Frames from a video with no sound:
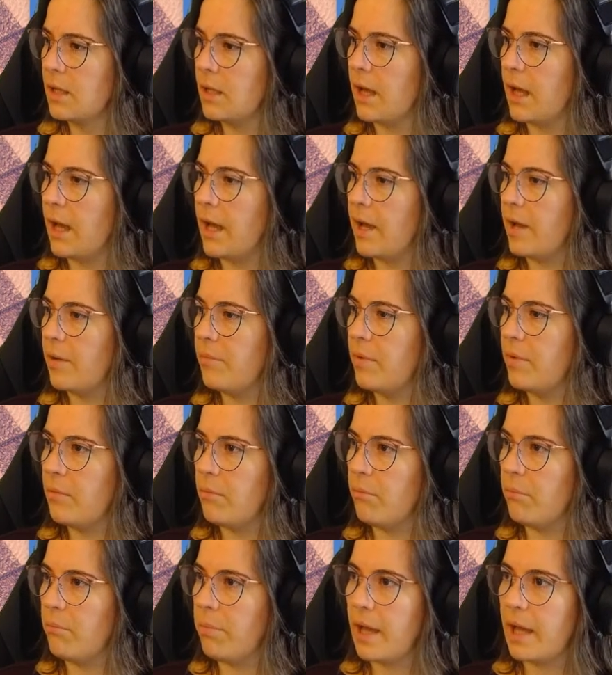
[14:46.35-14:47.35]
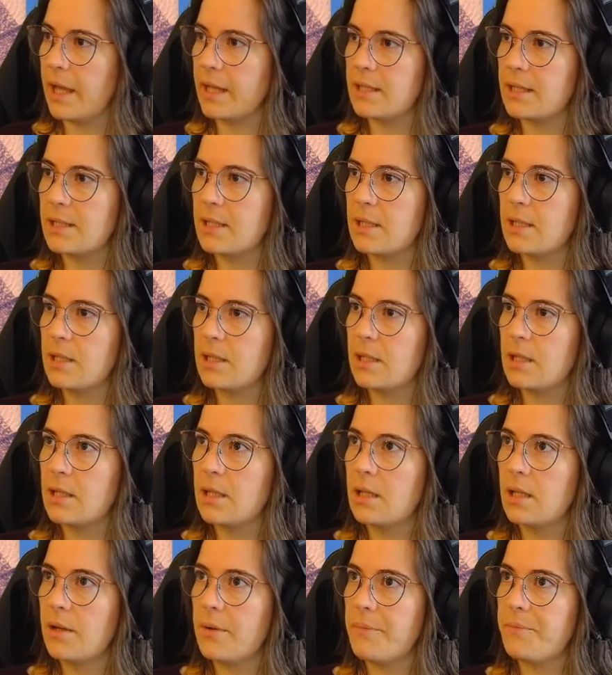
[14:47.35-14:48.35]
Um, but
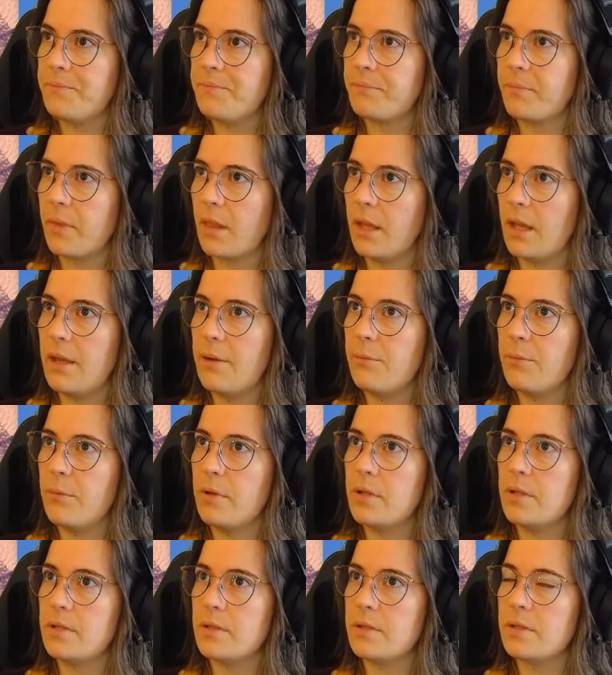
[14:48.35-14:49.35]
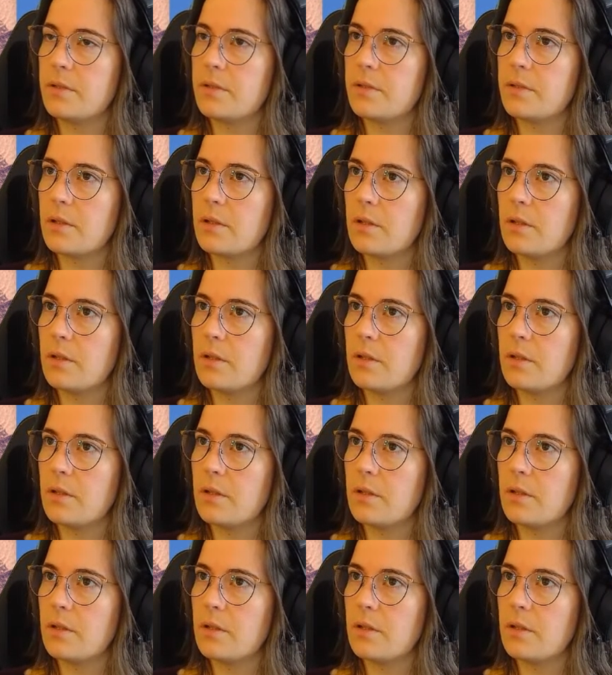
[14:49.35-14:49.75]
it was